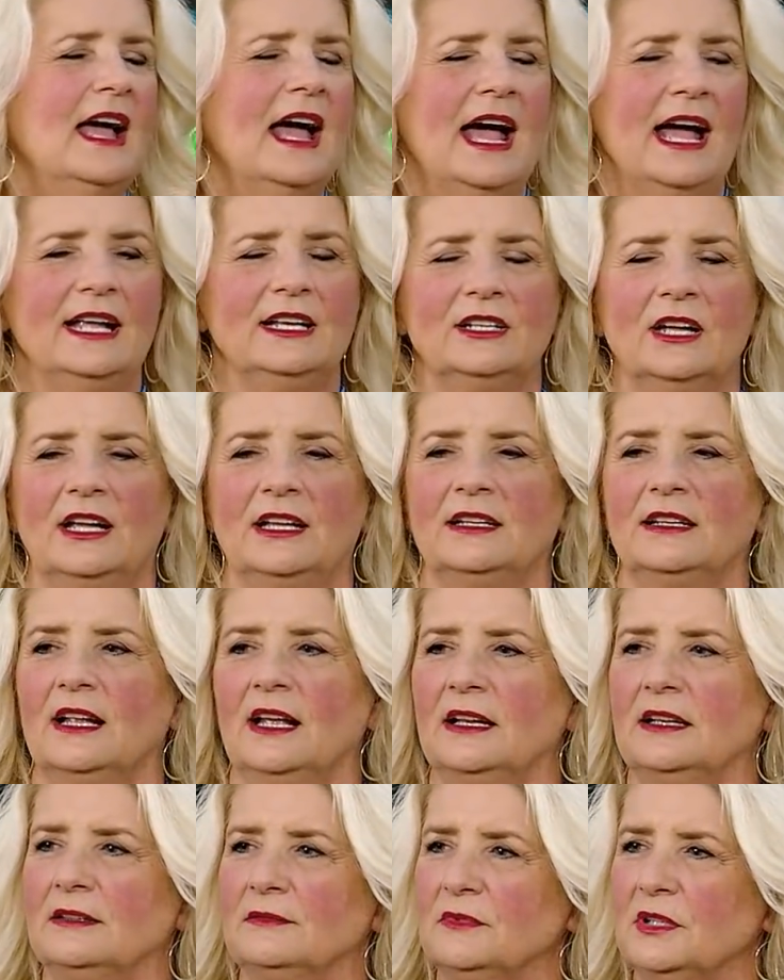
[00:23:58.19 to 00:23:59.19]
and, and,
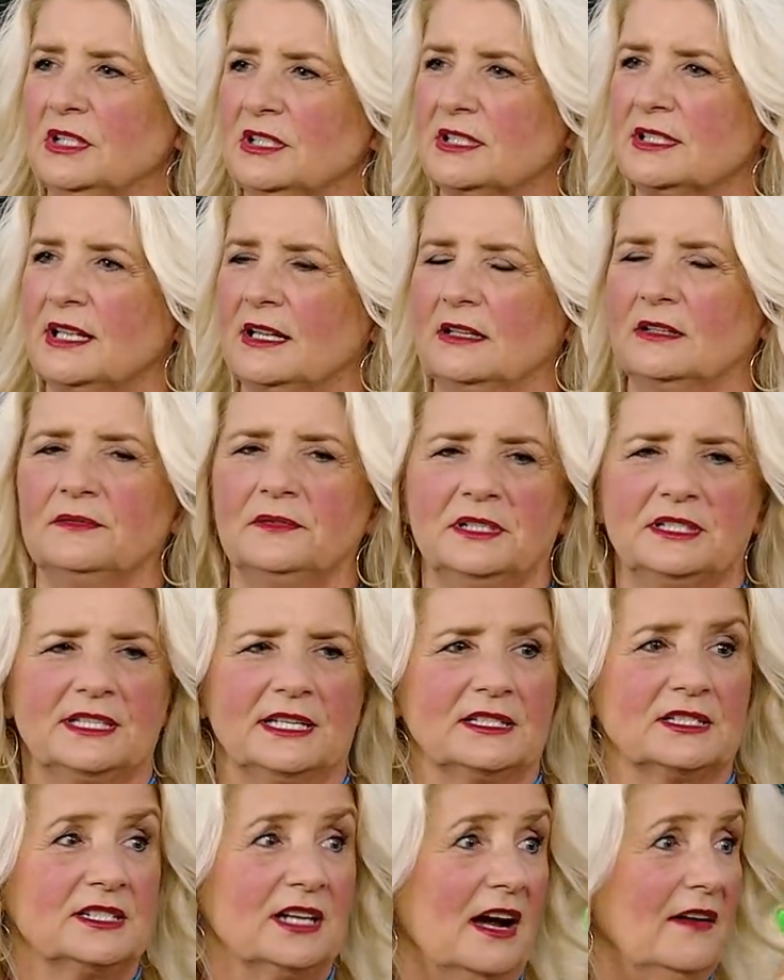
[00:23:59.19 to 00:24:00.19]
and we'd, say, look, we'd say,
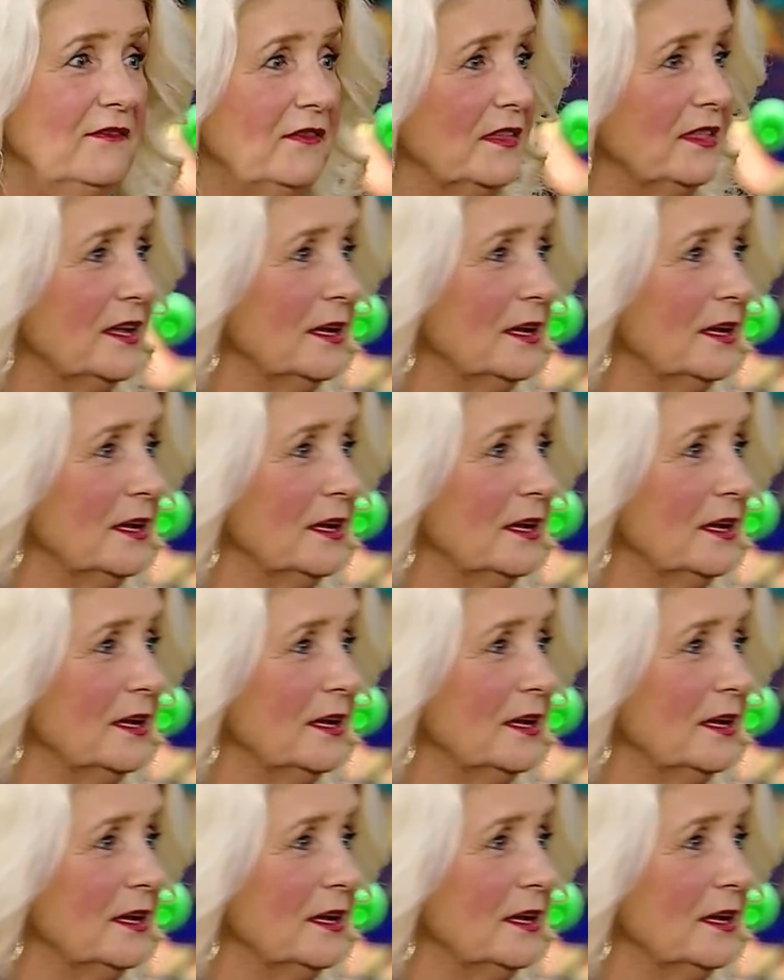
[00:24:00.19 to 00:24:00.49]
it's time for